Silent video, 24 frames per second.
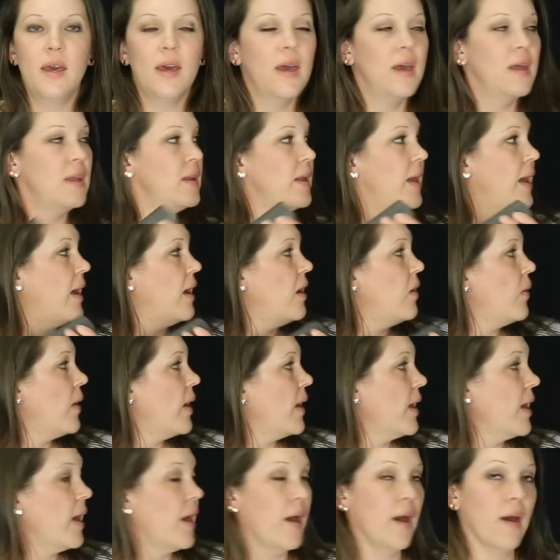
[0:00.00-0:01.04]
and now
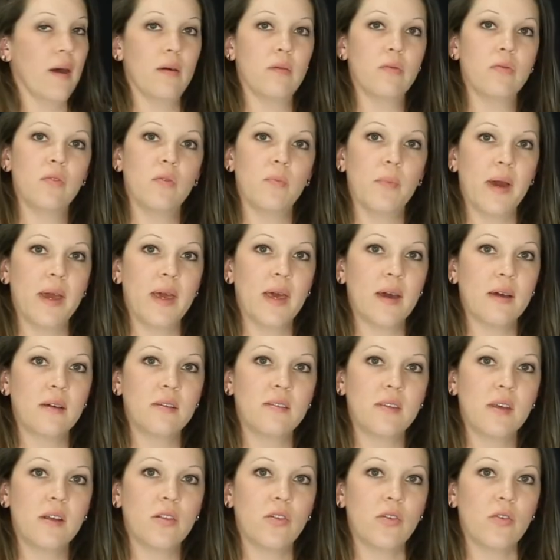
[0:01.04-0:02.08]
I have my hex
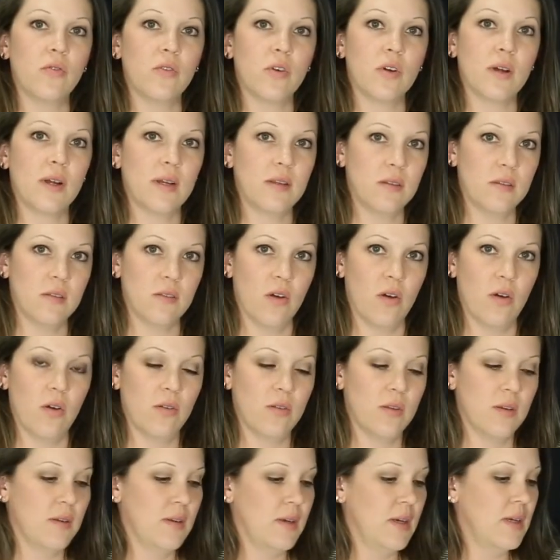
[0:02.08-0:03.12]
cell louver
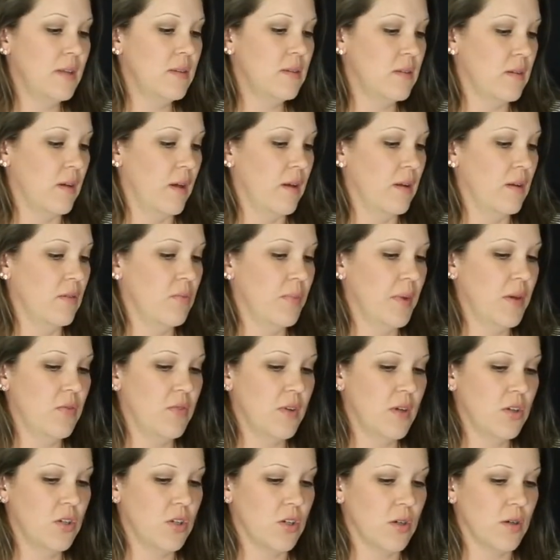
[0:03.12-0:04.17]
installed inside of my
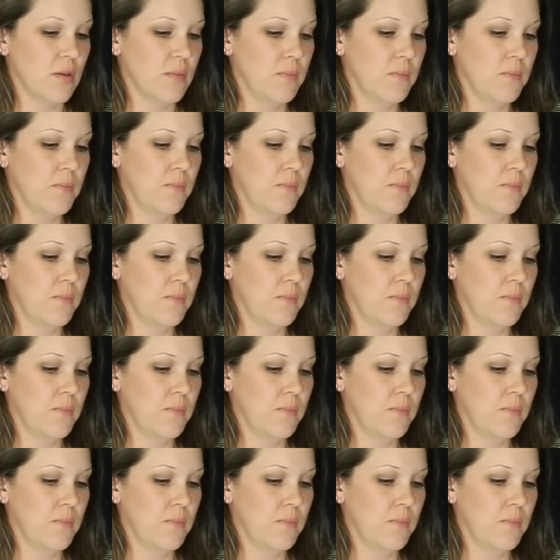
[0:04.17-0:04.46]
fixture.